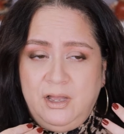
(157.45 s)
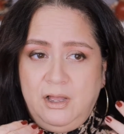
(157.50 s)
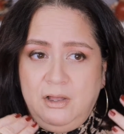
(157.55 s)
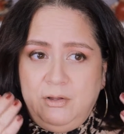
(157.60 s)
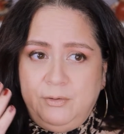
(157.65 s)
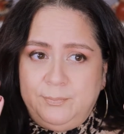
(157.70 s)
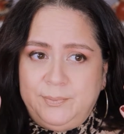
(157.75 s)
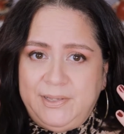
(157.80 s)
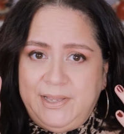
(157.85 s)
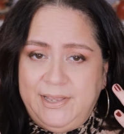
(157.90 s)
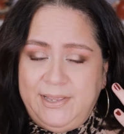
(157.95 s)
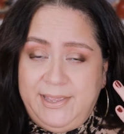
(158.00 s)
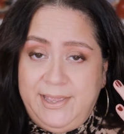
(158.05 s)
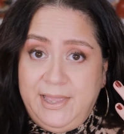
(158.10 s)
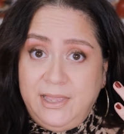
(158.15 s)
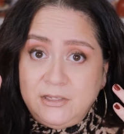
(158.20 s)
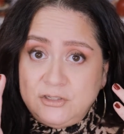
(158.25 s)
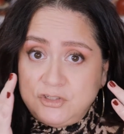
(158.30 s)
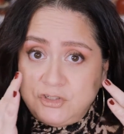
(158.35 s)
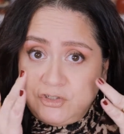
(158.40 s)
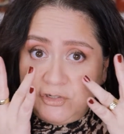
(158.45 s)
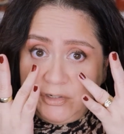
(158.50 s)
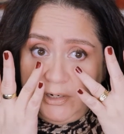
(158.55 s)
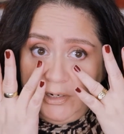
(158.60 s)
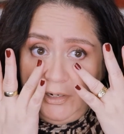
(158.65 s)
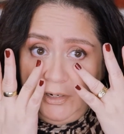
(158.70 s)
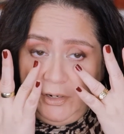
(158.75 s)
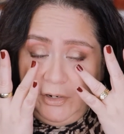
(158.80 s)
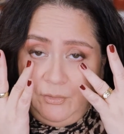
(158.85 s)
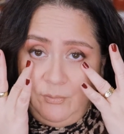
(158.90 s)
I'll apply
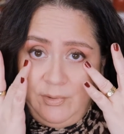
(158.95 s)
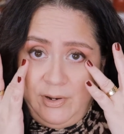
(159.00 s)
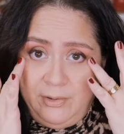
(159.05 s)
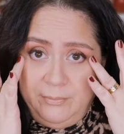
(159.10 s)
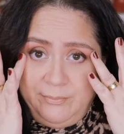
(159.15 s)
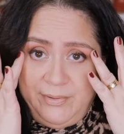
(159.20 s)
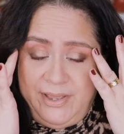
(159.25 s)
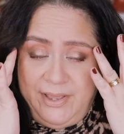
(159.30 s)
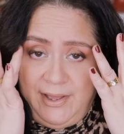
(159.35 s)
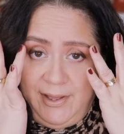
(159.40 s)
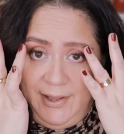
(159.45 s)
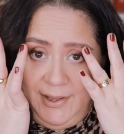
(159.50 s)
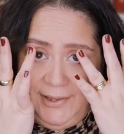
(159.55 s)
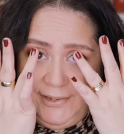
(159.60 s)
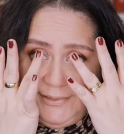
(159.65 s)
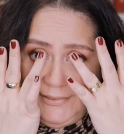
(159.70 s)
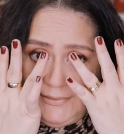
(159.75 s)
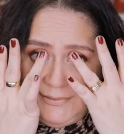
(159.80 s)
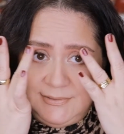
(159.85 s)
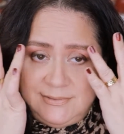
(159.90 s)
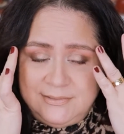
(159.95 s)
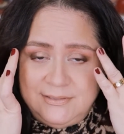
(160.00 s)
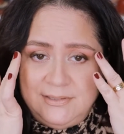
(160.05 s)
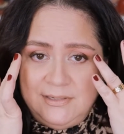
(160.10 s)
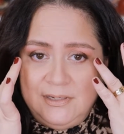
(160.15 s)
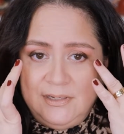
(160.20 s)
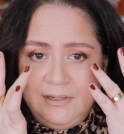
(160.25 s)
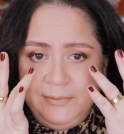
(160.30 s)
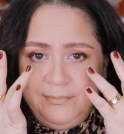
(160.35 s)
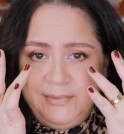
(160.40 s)
extra around my eyes
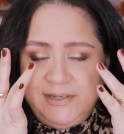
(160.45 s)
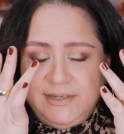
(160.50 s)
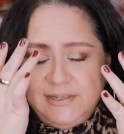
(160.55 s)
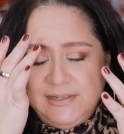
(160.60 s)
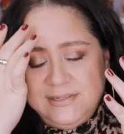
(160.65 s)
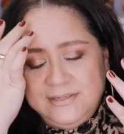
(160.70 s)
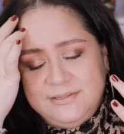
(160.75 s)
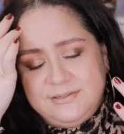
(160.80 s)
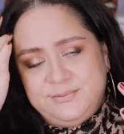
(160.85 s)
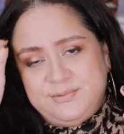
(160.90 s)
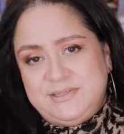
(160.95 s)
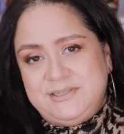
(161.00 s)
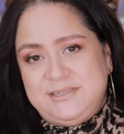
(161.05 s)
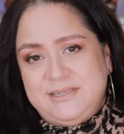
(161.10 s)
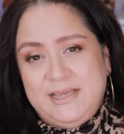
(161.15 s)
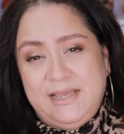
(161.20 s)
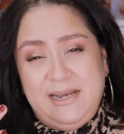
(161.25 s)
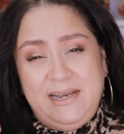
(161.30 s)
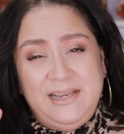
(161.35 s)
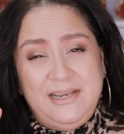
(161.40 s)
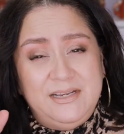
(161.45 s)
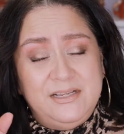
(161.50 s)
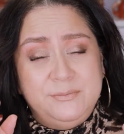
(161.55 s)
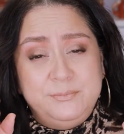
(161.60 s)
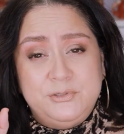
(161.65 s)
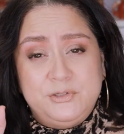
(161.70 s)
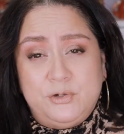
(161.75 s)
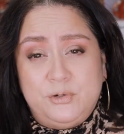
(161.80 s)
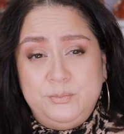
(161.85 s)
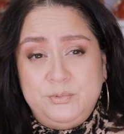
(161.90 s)
because once again it
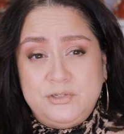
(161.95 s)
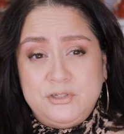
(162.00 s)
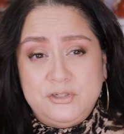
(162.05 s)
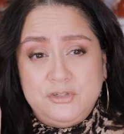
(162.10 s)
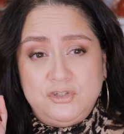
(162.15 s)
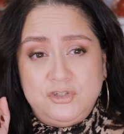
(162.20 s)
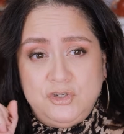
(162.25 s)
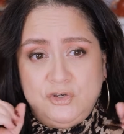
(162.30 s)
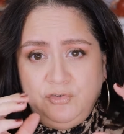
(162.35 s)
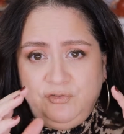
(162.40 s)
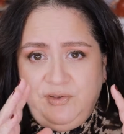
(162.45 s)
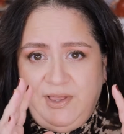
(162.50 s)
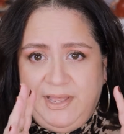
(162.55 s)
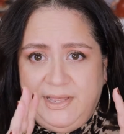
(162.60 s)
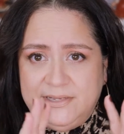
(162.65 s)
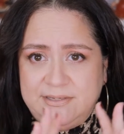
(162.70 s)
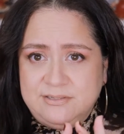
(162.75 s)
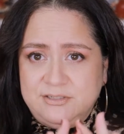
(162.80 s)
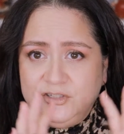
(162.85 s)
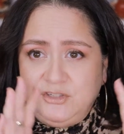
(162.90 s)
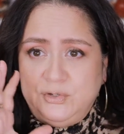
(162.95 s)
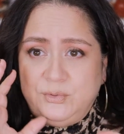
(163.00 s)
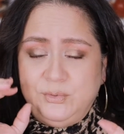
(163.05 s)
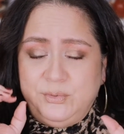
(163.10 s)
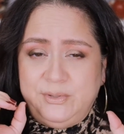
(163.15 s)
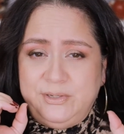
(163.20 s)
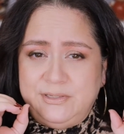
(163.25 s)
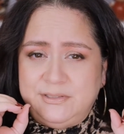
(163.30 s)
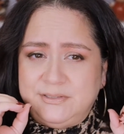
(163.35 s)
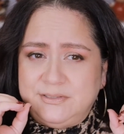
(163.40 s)
absorbs so fast, so